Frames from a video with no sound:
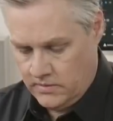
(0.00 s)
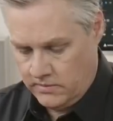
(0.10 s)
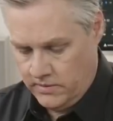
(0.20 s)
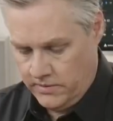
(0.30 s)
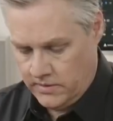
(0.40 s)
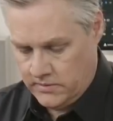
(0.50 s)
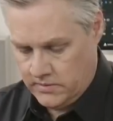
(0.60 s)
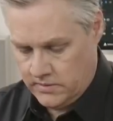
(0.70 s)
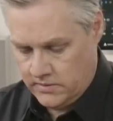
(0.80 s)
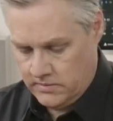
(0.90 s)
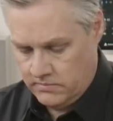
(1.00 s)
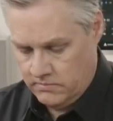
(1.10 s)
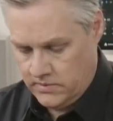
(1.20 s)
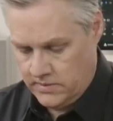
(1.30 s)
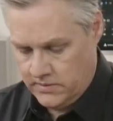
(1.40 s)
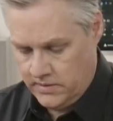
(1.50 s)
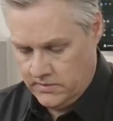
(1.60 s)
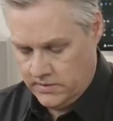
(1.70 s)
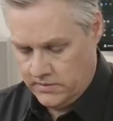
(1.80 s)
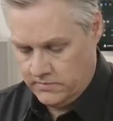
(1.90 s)
really nice, some nice skin
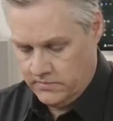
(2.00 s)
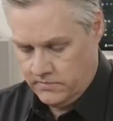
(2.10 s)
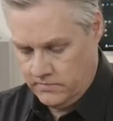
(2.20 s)
tone.